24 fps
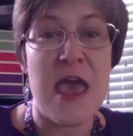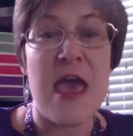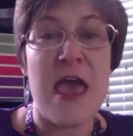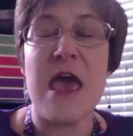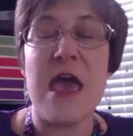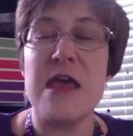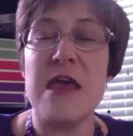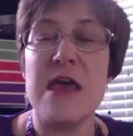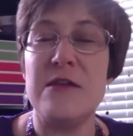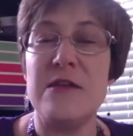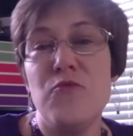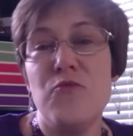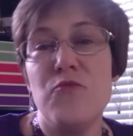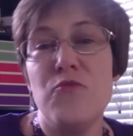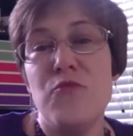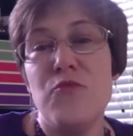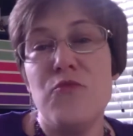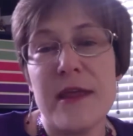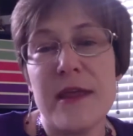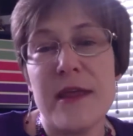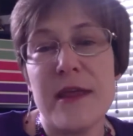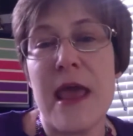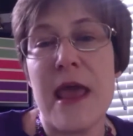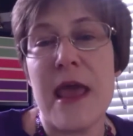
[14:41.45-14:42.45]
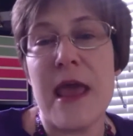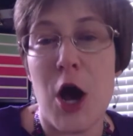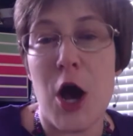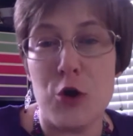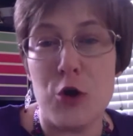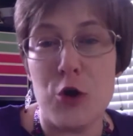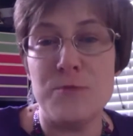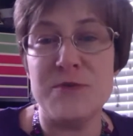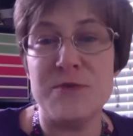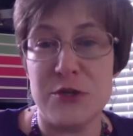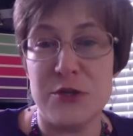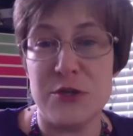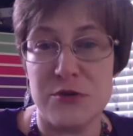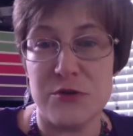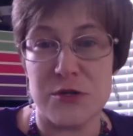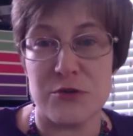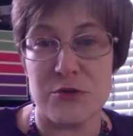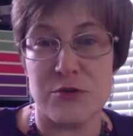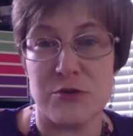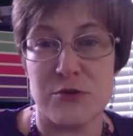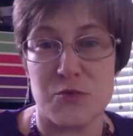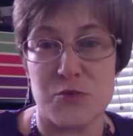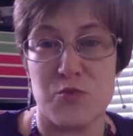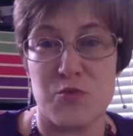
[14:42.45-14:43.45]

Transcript: and really helps users